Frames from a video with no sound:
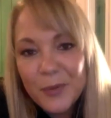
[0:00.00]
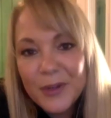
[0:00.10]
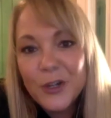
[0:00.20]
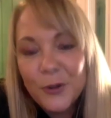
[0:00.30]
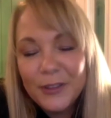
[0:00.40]

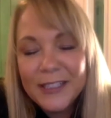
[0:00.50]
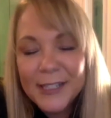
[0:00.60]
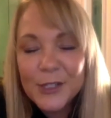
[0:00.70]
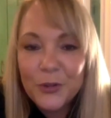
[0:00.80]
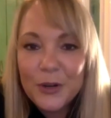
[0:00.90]
people would
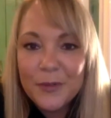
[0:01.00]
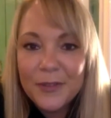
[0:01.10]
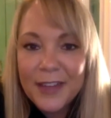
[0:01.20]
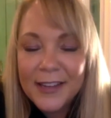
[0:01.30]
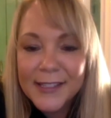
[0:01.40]
totally
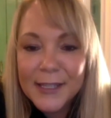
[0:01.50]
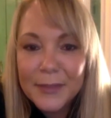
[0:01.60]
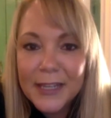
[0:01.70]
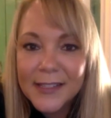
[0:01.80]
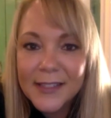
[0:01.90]
disagree with that
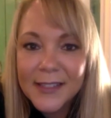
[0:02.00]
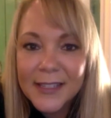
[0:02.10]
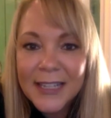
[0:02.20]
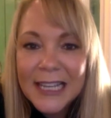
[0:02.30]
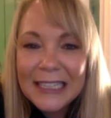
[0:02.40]
in some
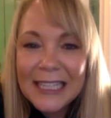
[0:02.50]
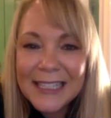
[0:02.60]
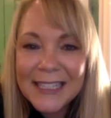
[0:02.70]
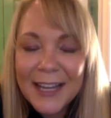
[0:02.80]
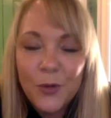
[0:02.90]
cases and
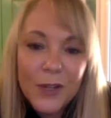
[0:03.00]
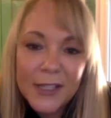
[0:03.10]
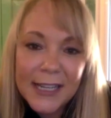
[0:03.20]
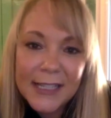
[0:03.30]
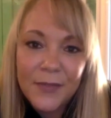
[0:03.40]
that's
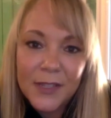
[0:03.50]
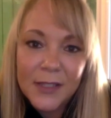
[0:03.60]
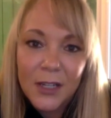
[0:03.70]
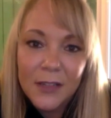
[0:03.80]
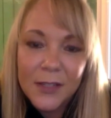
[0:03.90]
not a one
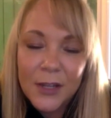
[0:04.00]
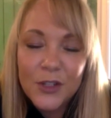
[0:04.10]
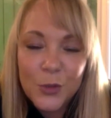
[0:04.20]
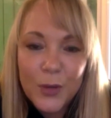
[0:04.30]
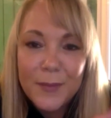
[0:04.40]
size fits all
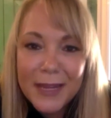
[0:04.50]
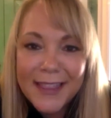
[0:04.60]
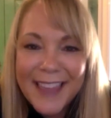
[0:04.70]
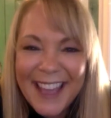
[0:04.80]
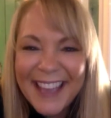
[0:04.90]
so i just
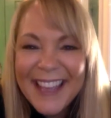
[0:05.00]
want to make